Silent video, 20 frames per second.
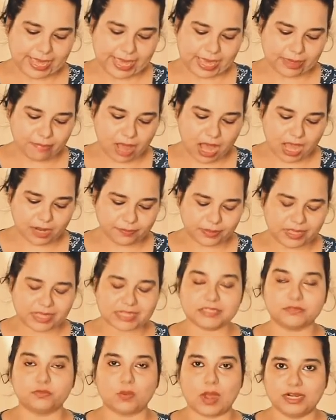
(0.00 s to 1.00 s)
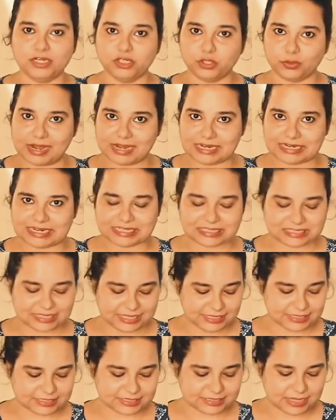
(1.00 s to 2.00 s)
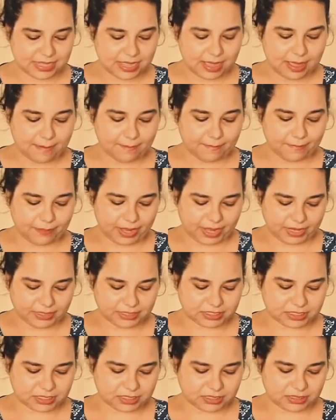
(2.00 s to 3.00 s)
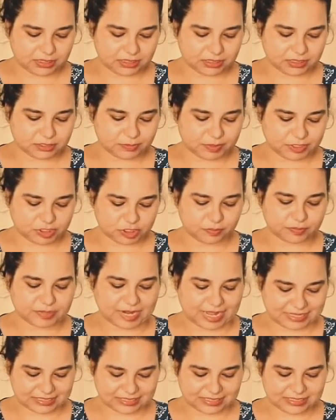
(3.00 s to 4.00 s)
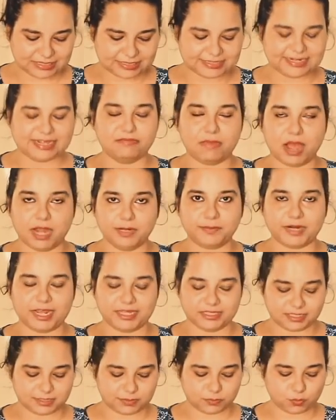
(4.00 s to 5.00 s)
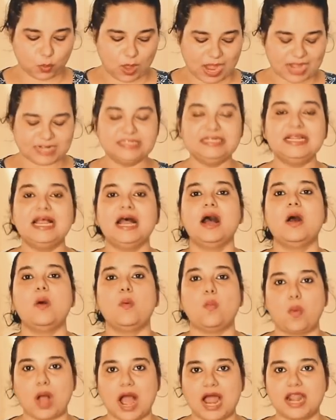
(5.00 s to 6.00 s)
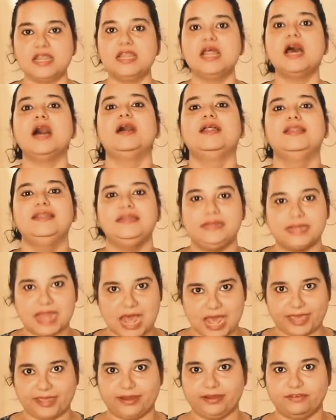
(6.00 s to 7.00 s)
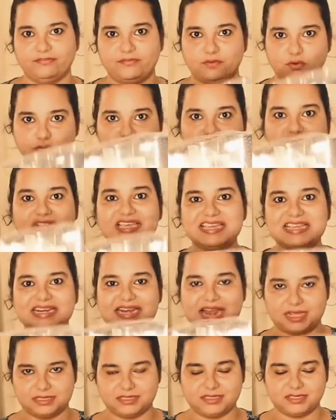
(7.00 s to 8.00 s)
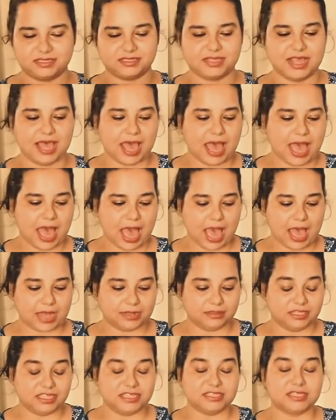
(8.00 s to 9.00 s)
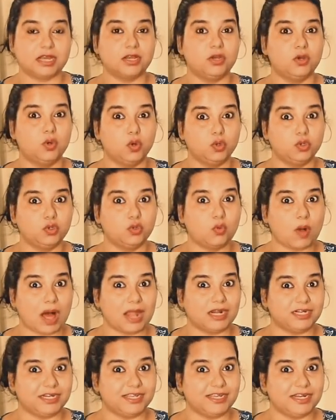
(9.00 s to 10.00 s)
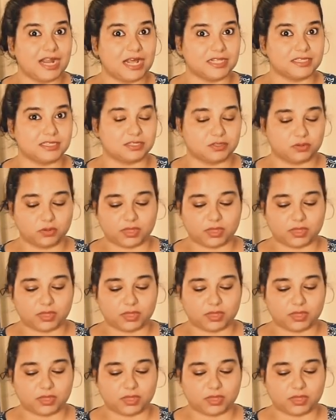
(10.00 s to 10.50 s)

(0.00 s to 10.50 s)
MRP is 126, but the special price is Dmart price is 119 for 3 glasses, and these are good quality glasses.